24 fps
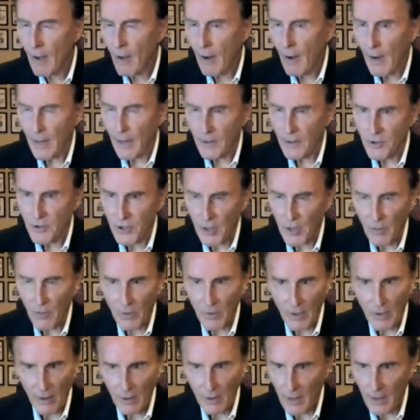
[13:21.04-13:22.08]
I share with a
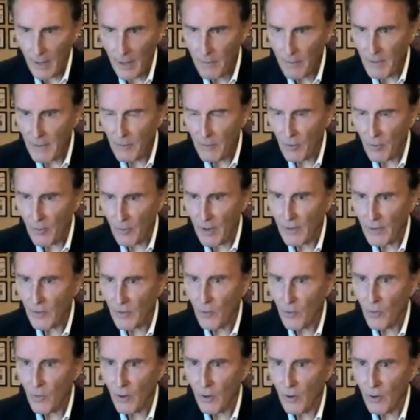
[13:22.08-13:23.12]
lot of people around the
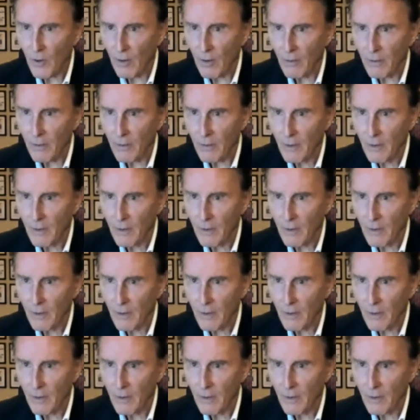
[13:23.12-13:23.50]
world